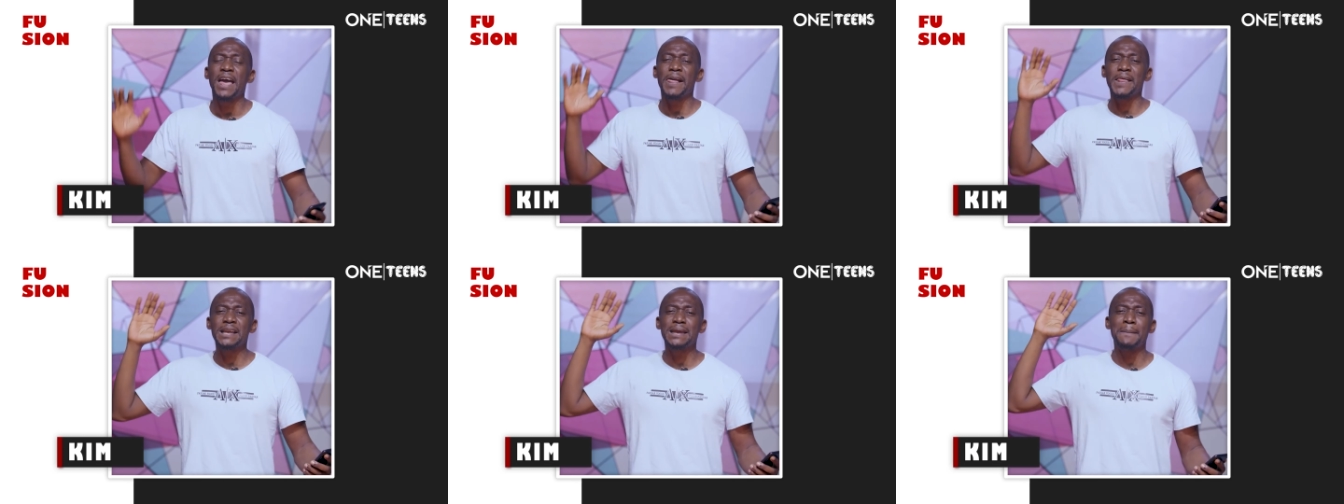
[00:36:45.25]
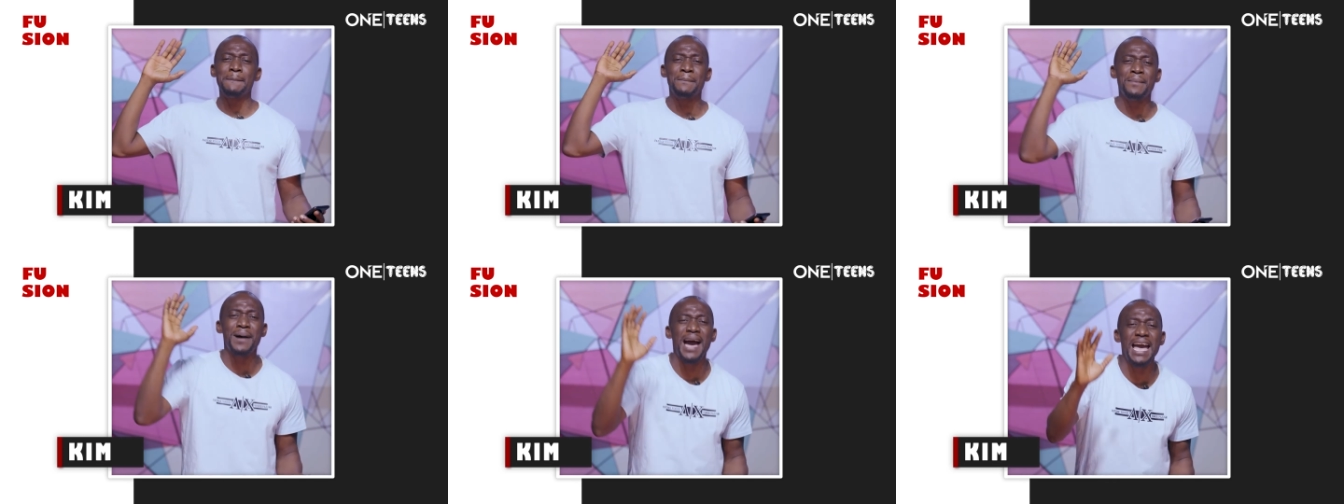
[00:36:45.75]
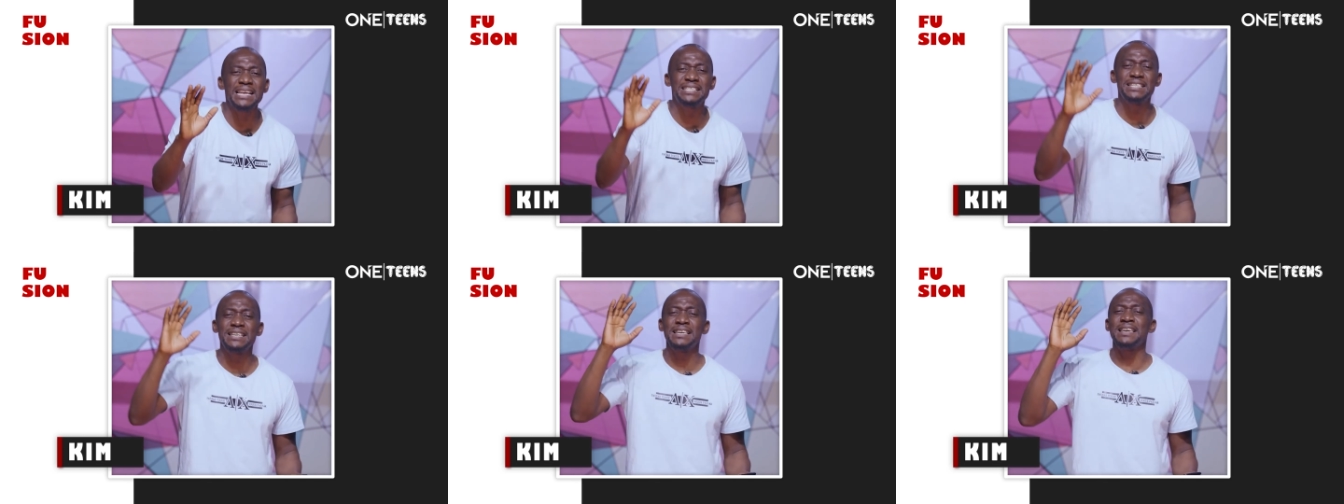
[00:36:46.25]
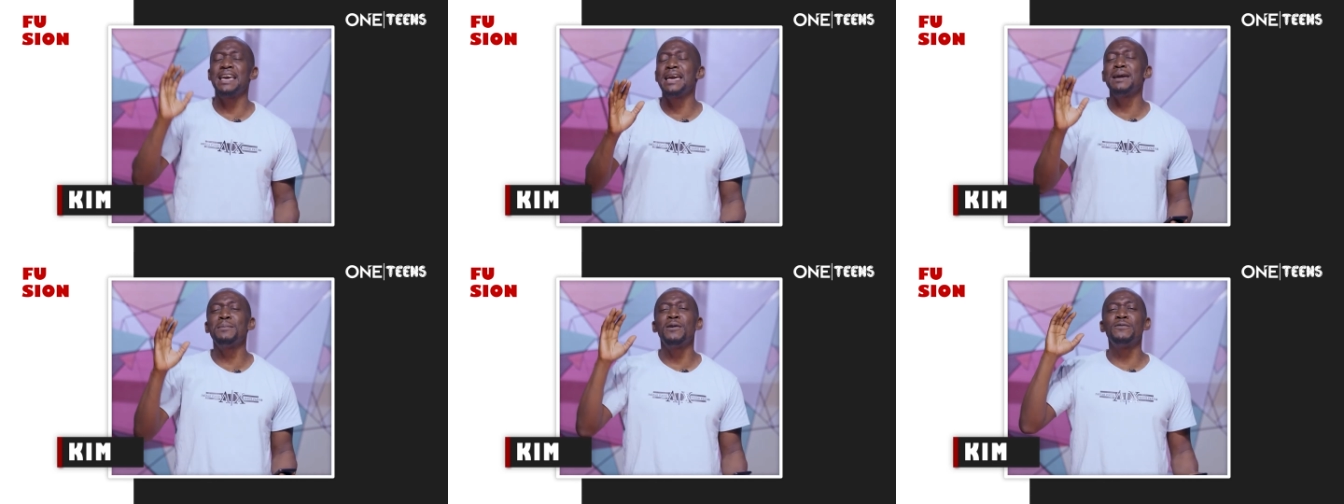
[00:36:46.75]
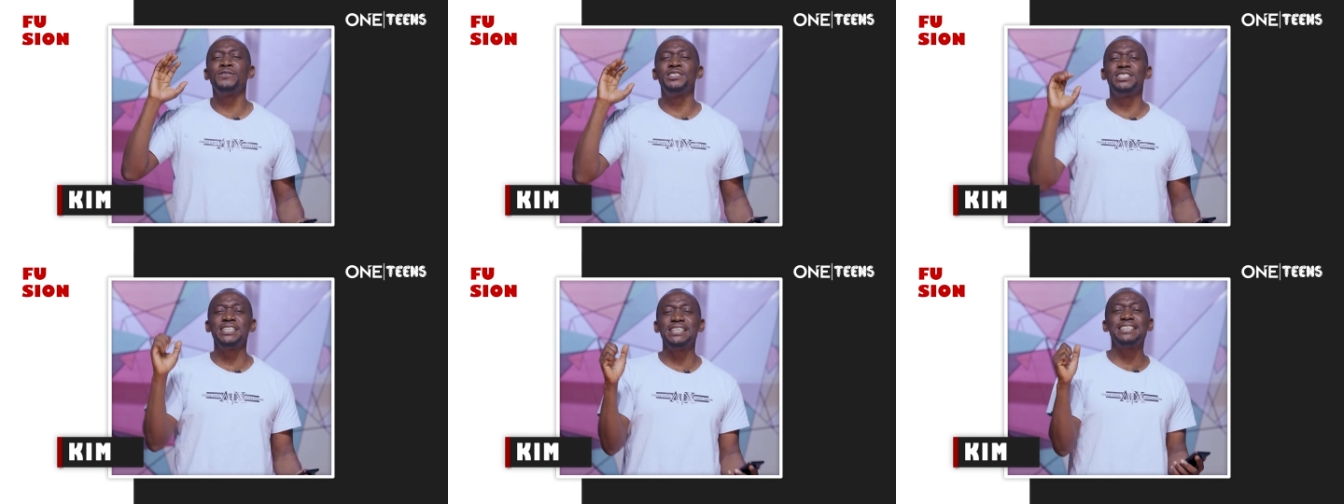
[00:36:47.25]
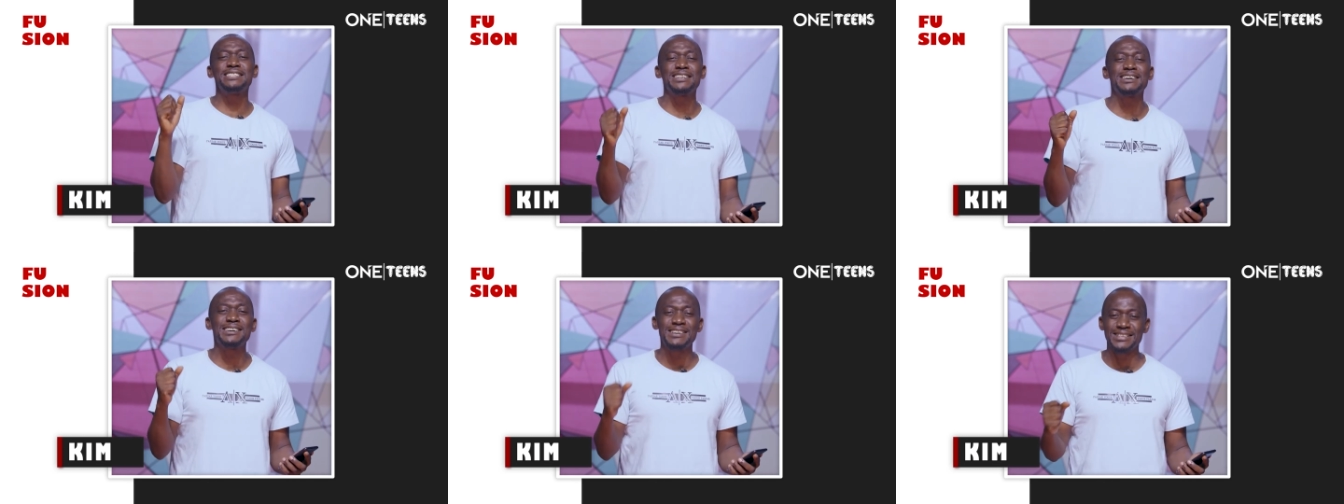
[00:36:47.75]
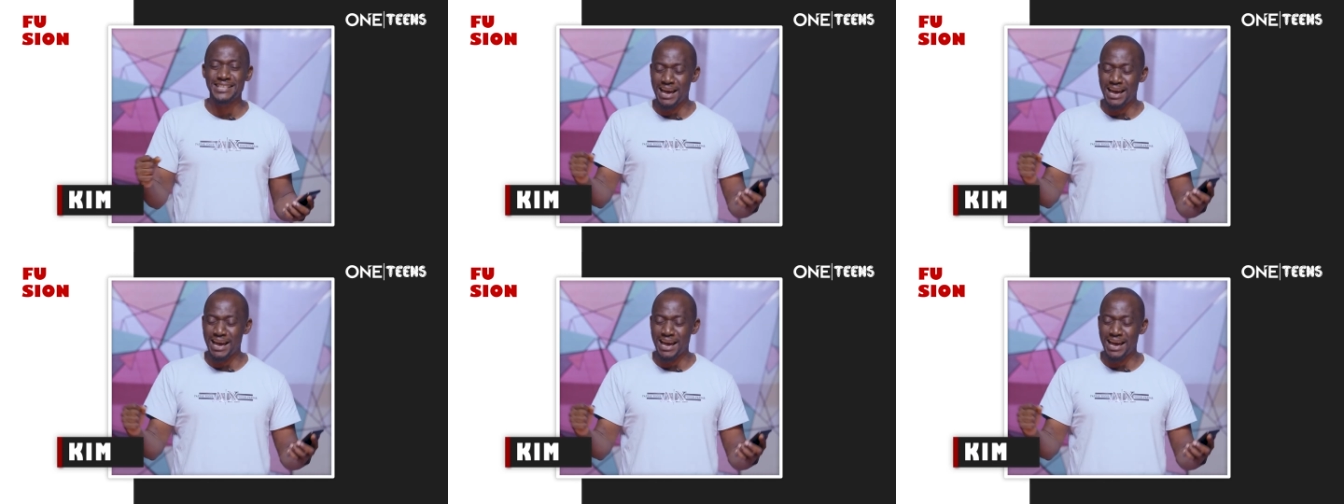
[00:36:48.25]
in the mighty name of Jesus.